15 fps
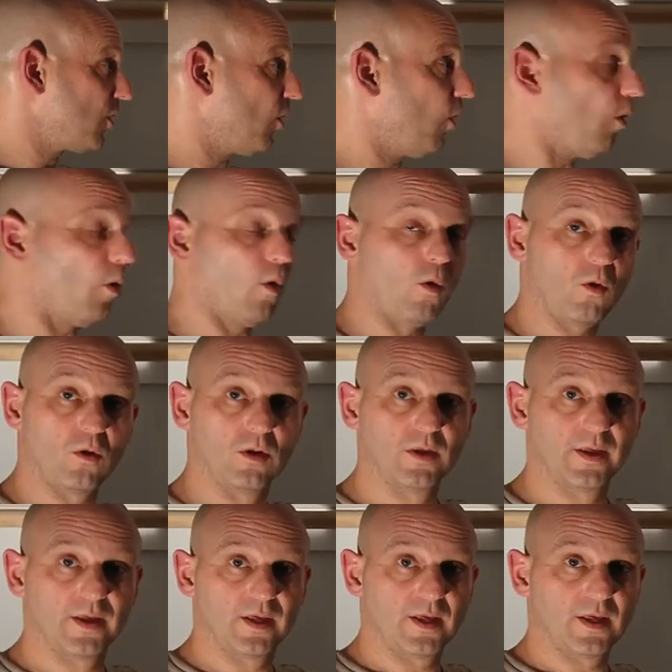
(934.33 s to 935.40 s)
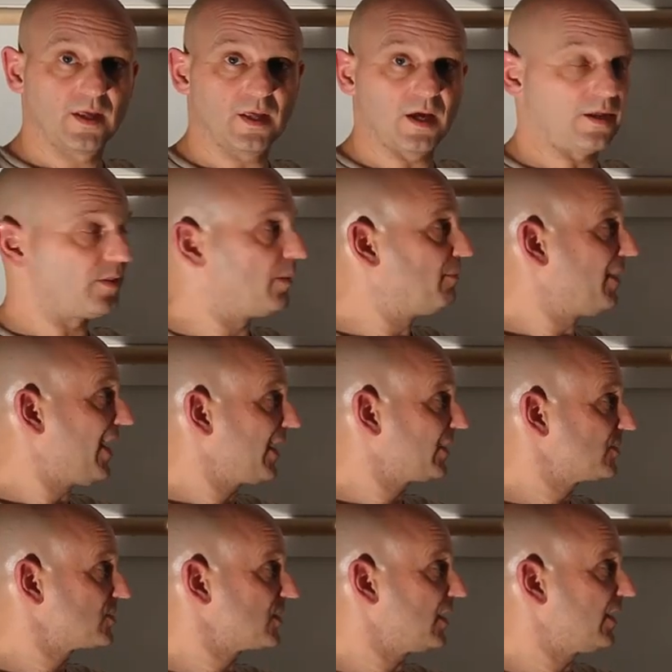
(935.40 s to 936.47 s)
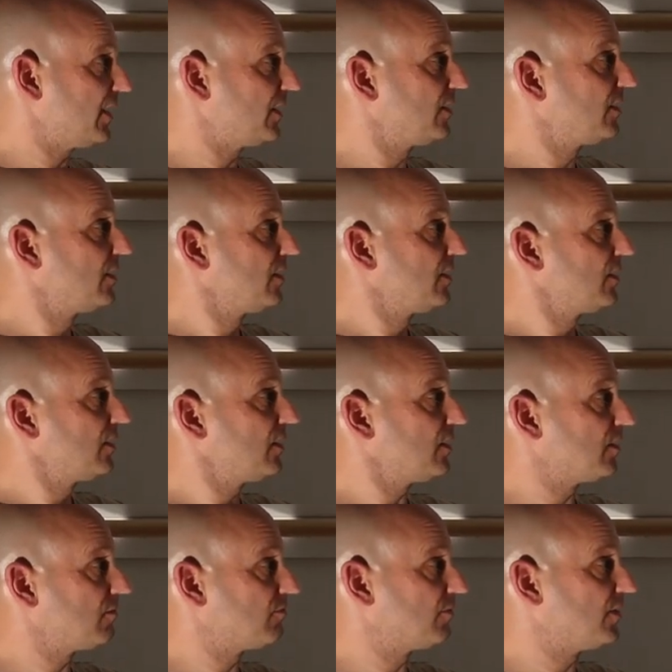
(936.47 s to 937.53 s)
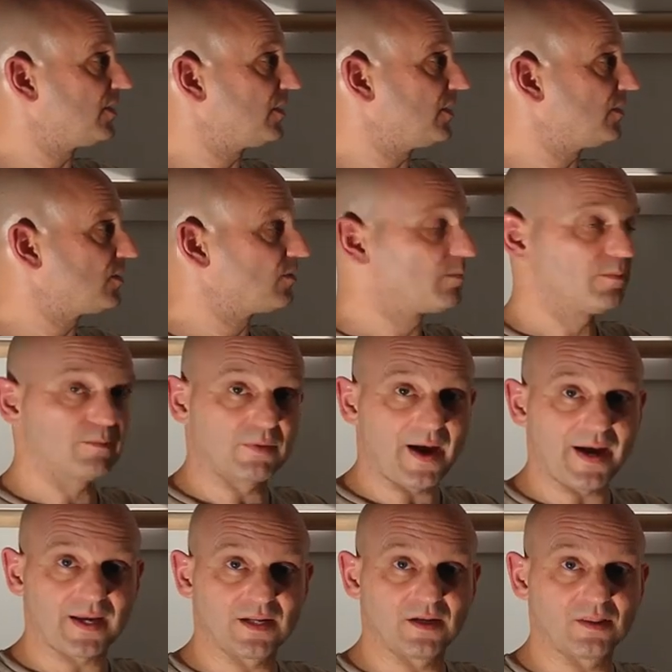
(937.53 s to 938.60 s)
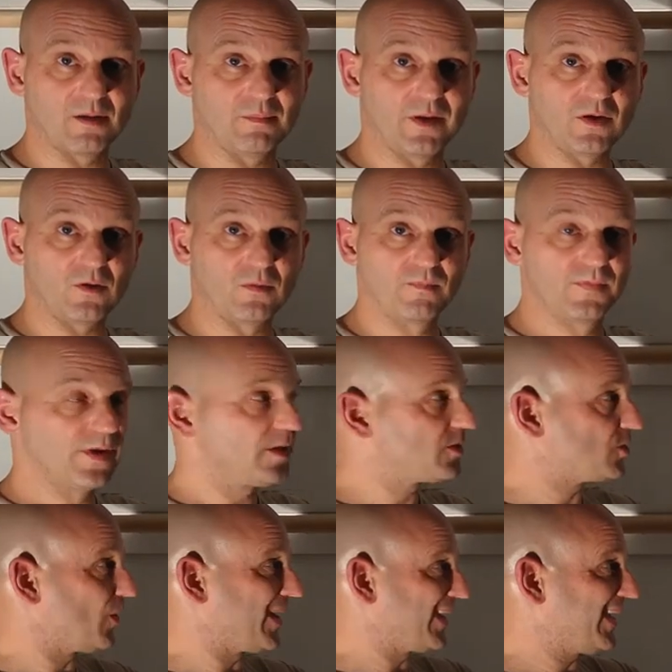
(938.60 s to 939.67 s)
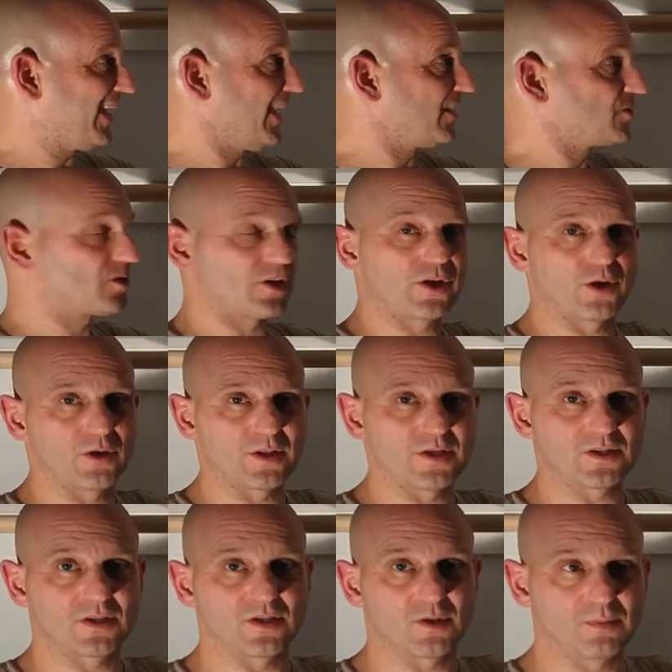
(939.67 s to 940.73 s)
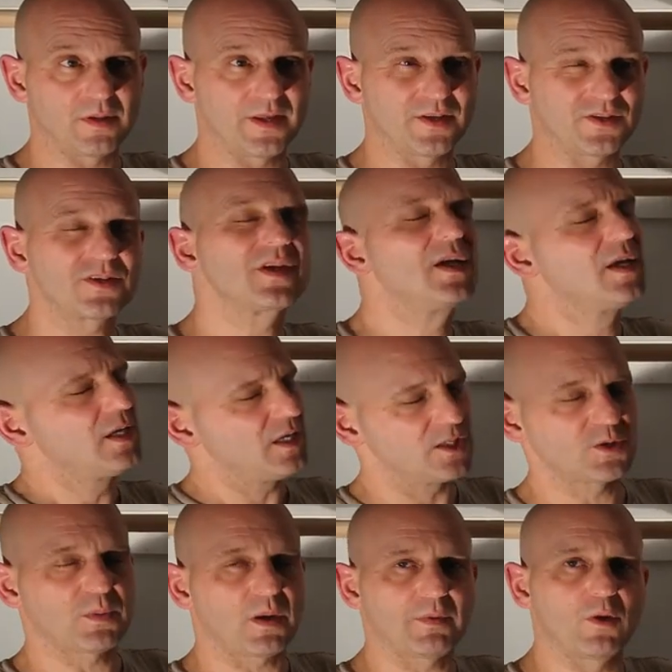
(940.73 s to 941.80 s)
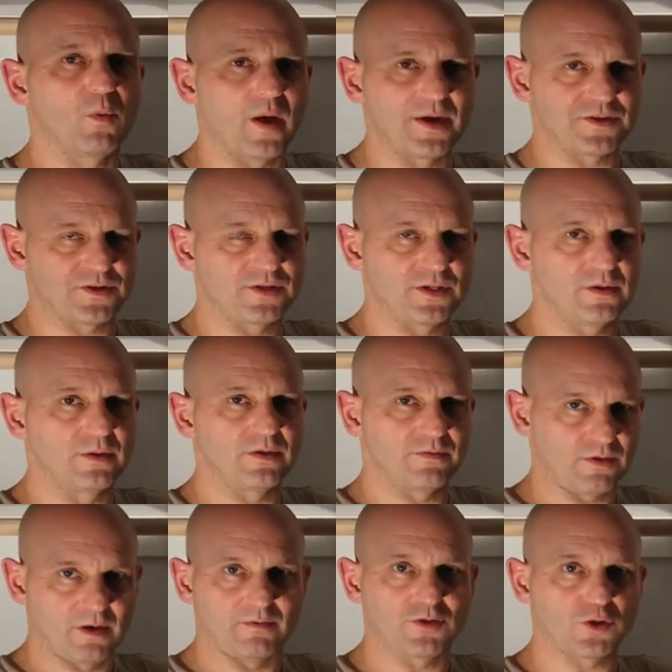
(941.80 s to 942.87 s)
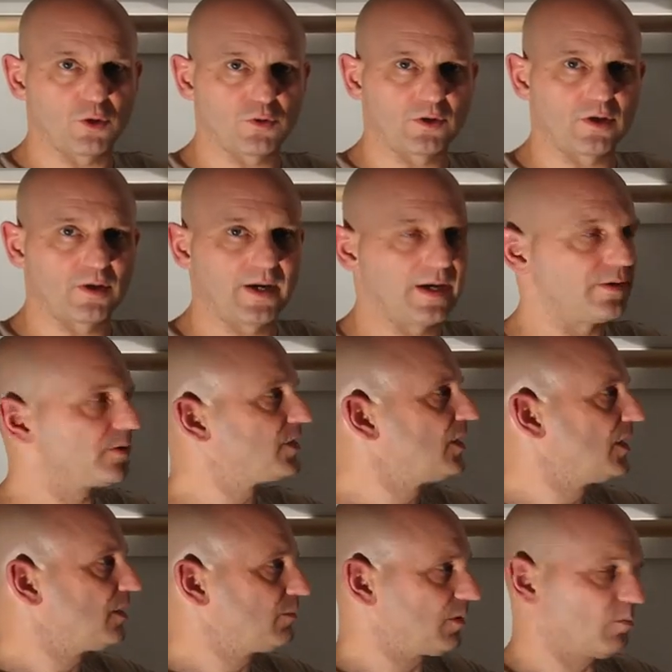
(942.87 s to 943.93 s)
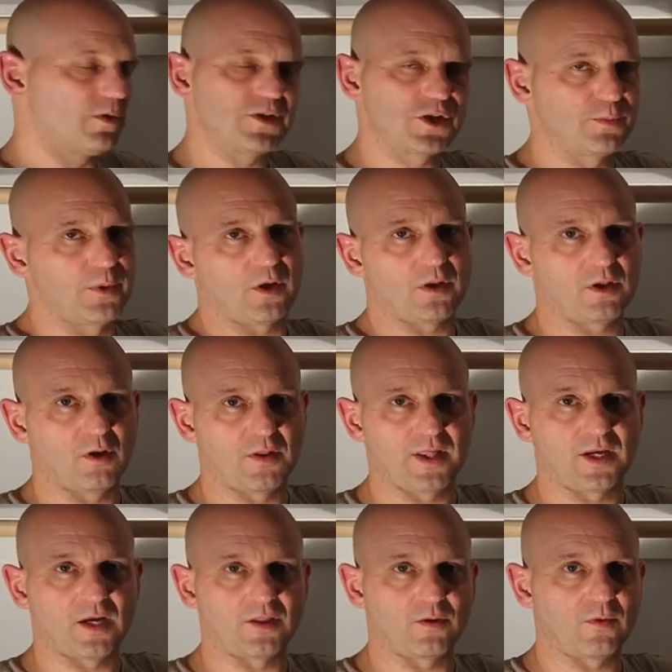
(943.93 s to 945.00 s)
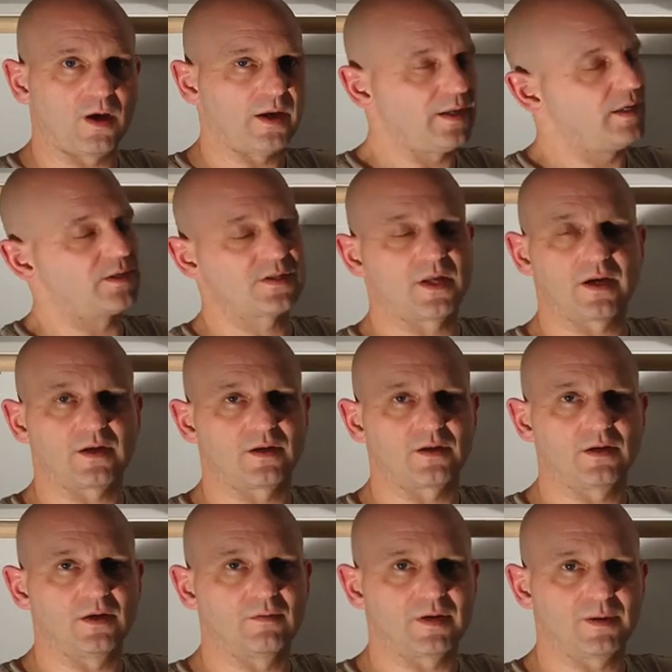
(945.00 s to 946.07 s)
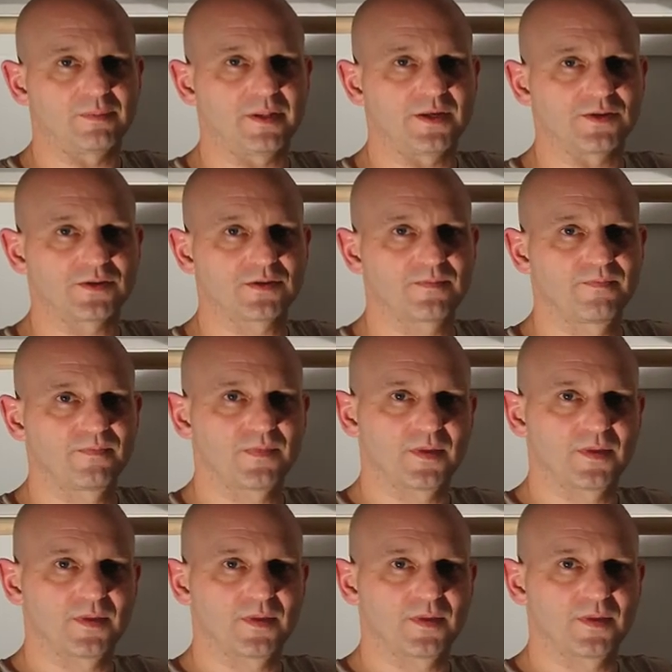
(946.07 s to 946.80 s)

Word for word: a hole on the back side of the bracket in the middle, so I can secure this into place. It's probably wise to do if you have children around, but once you put clothing on the rod, it's not going to go anyplace.